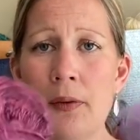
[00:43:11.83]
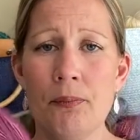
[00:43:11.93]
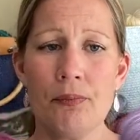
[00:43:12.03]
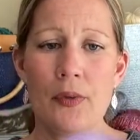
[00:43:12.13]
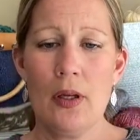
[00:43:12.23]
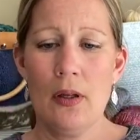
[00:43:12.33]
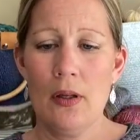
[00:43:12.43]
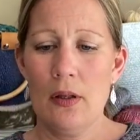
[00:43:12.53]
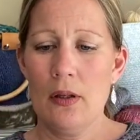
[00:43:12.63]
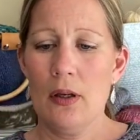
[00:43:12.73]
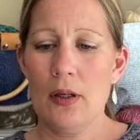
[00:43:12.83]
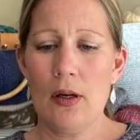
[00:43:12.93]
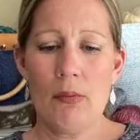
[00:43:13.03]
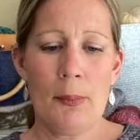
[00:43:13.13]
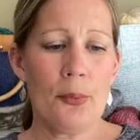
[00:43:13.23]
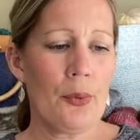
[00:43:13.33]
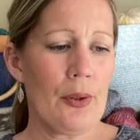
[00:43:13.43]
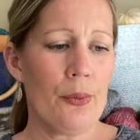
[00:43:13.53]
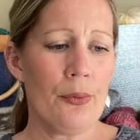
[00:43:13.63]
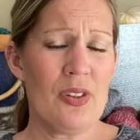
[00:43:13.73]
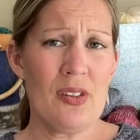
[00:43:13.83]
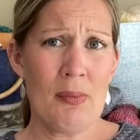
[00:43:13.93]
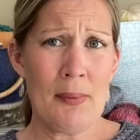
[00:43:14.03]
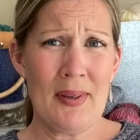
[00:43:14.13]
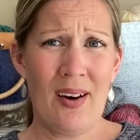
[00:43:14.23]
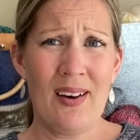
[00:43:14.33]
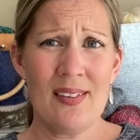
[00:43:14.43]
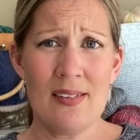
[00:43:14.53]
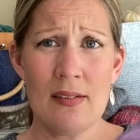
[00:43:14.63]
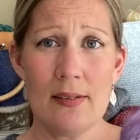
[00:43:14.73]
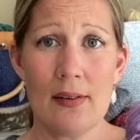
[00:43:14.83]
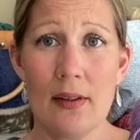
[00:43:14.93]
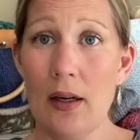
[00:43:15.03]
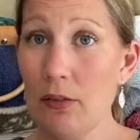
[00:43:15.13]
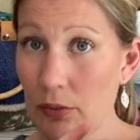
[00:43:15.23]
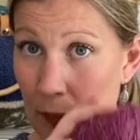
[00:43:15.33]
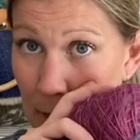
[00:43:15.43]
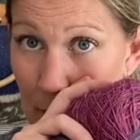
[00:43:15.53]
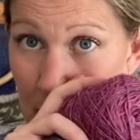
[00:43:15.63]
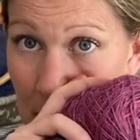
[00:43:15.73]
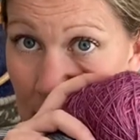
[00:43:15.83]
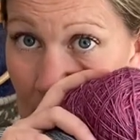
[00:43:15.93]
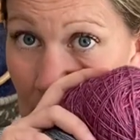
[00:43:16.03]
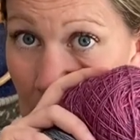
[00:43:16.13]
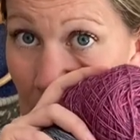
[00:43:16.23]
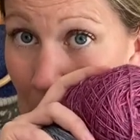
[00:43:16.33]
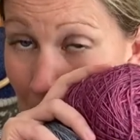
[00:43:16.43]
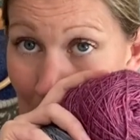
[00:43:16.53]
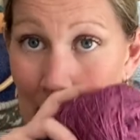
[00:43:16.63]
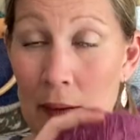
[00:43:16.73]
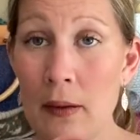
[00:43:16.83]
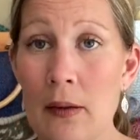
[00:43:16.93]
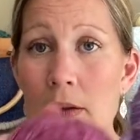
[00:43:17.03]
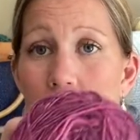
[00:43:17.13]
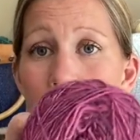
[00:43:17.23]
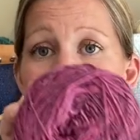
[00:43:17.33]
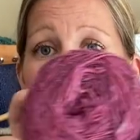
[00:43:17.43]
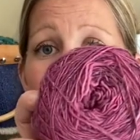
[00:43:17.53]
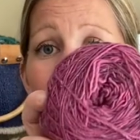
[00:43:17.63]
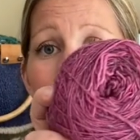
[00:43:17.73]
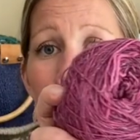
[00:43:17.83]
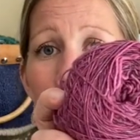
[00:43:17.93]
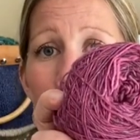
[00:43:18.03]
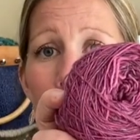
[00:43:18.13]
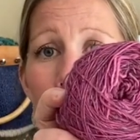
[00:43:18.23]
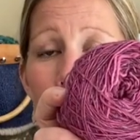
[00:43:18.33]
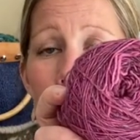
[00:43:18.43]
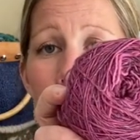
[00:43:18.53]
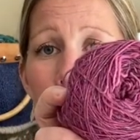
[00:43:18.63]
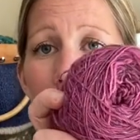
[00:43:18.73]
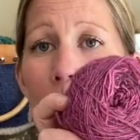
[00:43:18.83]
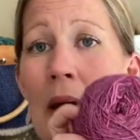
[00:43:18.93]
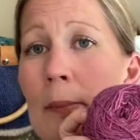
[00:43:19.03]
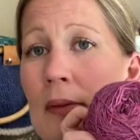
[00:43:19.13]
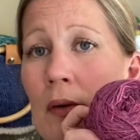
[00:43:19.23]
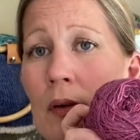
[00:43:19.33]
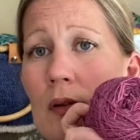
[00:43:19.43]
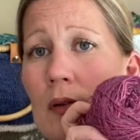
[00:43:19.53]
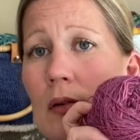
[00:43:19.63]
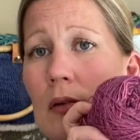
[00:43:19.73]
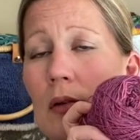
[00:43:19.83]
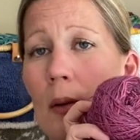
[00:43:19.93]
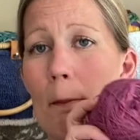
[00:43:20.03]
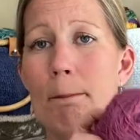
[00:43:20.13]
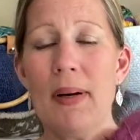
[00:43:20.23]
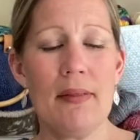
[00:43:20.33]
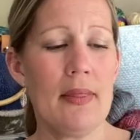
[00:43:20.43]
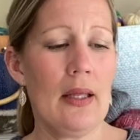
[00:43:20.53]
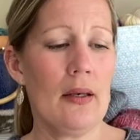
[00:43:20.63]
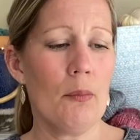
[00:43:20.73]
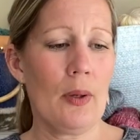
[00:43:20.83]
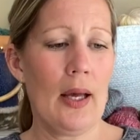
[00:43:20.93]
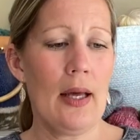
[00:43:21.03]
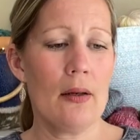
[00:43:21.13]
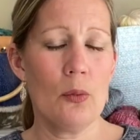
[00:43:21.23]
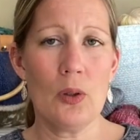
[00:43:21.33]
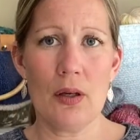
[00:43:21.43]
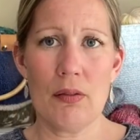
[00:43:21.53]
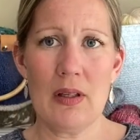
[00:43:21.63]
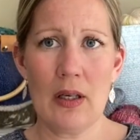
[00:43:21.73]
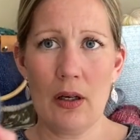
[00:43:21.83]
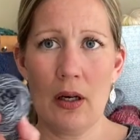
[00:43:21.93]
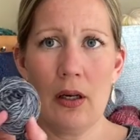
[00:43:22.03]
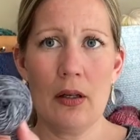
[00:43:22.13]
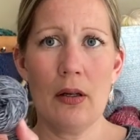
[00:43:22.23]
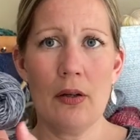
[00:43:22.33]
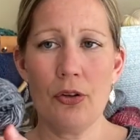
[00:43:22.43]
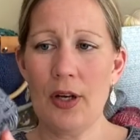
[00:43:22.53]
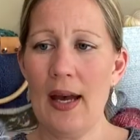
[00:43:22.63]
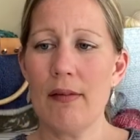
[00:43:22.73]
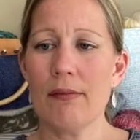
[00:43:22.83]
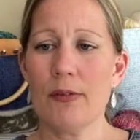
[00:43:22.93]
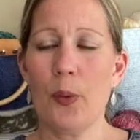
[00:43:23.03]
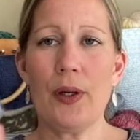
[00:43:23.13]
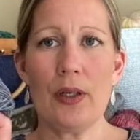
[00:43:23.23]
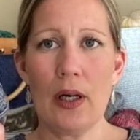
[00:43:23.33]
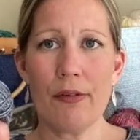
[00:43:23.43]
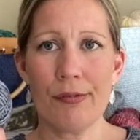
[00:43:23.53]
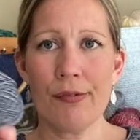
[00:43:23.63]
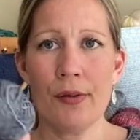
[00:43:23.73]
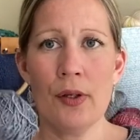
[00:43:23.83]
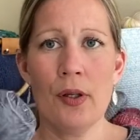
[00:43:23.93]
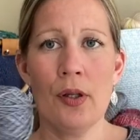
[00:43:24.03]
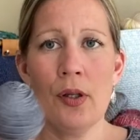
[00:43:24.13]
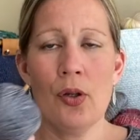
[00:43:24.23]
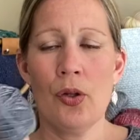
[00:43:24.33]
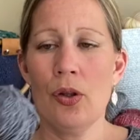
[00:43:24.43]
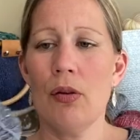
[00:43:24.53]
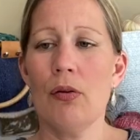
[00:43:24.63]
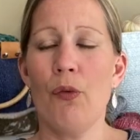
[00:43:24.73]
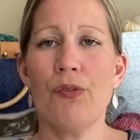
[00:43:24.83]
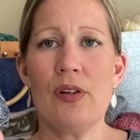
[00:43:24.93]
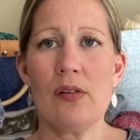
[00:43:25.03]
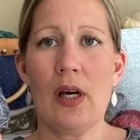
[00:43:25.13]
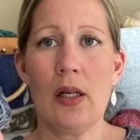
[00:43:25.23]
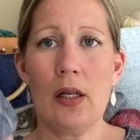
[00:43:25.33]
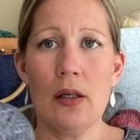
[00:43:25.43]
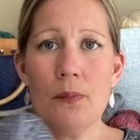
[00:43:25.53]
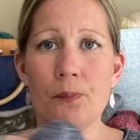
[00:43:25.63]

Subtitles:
I can't remember what I call this, maybe hyacinth. I can't remember this colorway, sorry. Maybe those. But then when I had a look, I think I don't have quite enough of this color.